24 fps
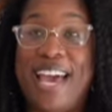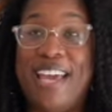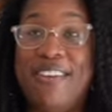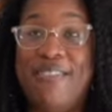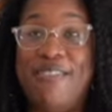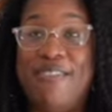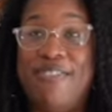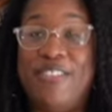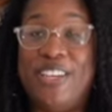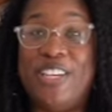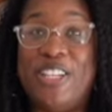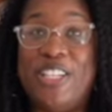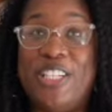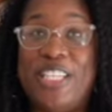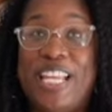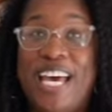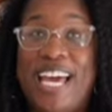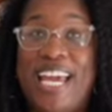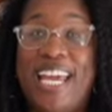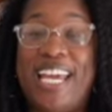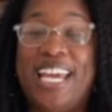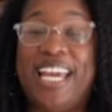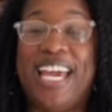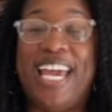I feel
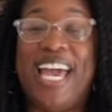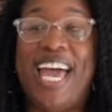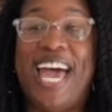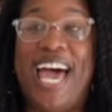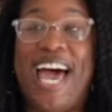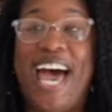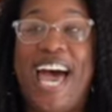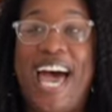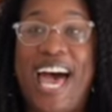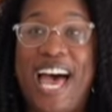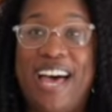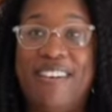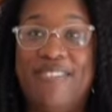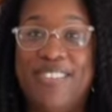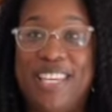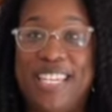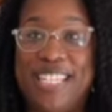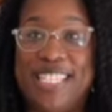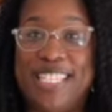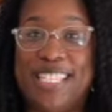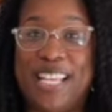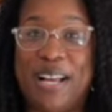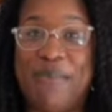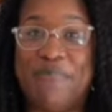like
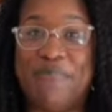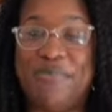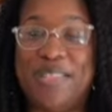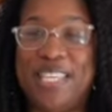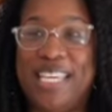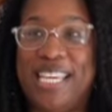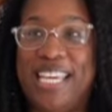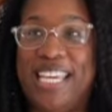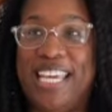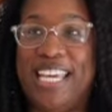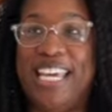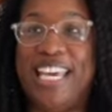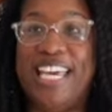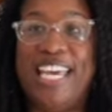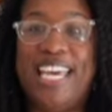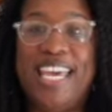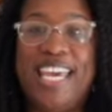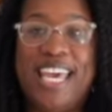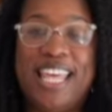having something